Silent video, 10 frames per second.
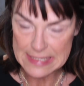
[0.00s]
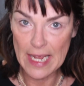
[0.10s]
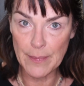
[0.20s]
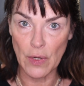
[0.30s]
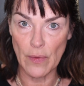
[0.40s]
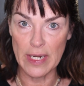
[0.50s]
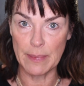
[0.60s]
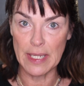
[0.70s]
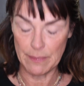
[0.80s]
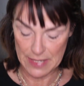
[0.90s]
dab it quite
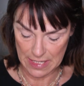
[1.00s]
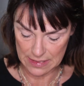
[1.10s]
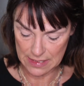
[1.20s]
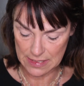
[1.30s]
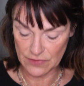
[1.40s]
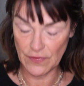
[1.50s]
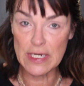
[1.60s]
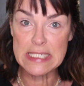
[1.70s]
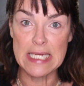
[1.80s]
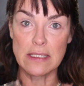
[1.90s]
a bit because this is
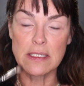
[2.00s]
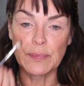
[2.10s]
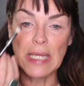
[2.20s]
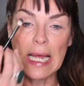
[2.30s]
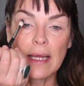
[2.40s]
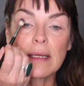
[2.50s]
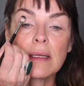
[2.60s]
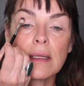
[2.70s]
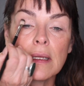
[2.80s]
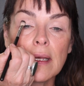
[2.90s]
very dense black.
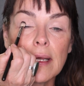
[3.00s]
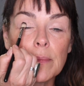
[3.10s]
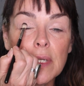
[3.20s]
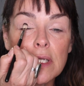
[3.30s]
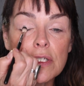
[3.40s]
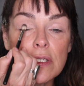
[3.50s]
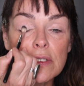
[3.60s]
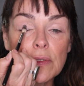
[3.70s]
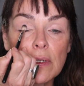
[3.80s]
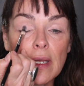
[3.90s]
And I'm going to
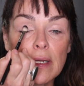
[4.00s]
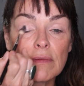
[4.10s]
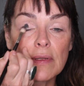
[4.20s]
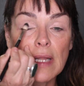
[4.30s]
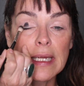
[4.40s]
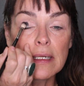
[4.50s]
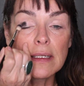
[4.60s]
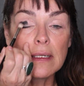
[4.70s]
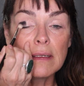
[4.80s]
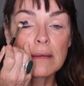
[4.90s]
just kind of
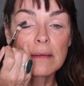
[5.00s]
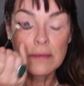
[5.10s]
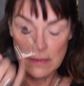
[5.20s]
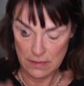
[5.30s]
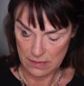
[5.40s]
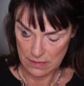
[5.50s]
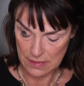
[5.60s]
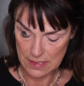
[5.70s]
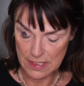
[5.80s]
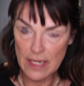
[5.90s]
lightly,
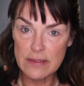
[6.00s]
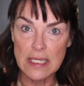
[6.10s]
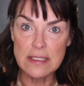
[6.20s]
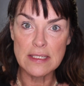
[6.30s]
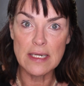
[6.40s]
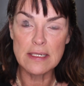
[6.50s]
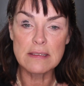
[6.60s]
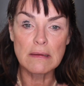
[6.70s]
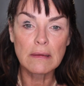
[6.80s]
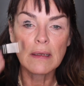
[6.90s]
see how dense that is?